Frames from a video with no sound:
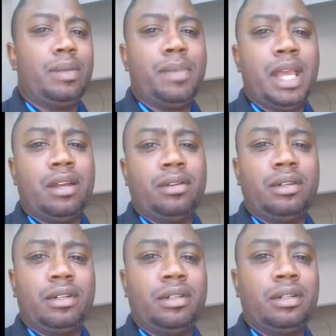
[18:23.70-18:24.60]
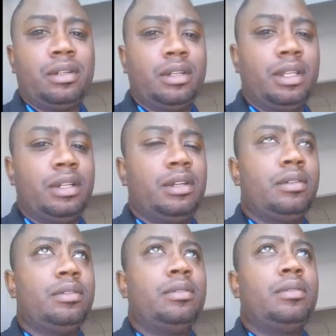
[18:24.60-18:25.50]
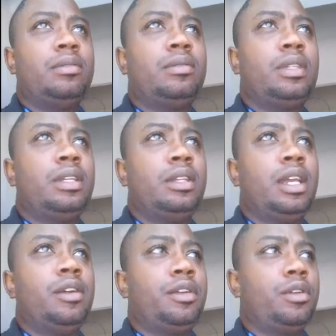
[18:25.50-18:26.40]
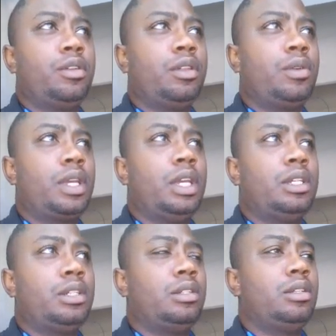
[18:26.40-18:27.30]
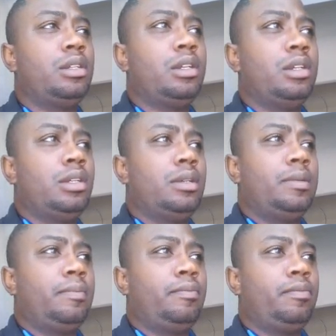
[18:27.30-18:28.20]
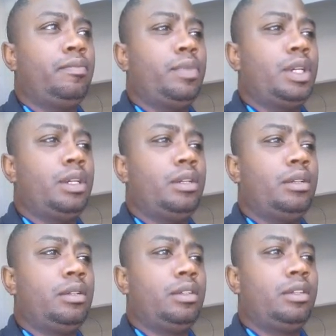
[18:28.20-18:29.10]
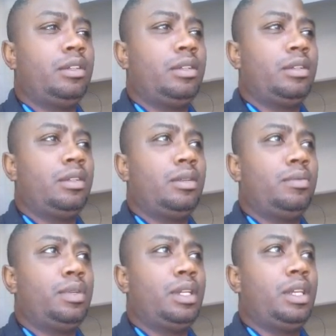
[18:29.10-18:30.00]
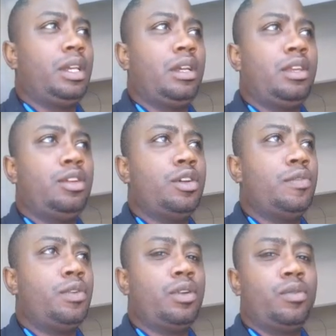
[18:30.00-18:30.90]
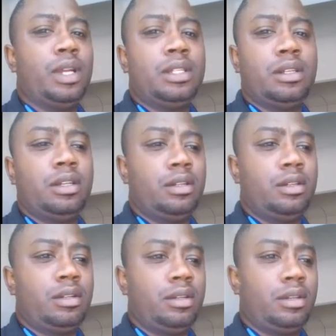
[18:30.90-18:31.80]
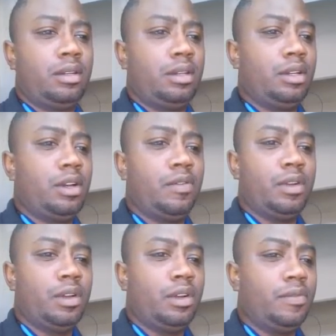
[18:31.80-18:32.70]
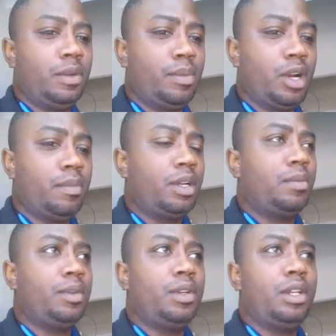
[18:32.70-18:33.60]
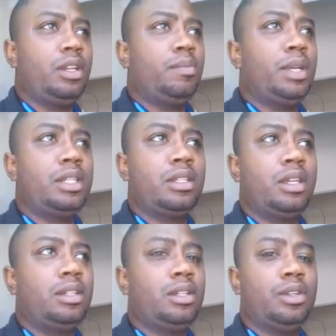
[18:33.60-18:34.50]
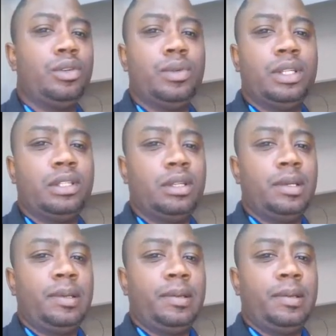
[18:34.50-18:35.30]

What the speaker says: matter, you know, the area or the location. But yeah, you know, if you're a resident, you know, of an apartment community, the best thing to do is,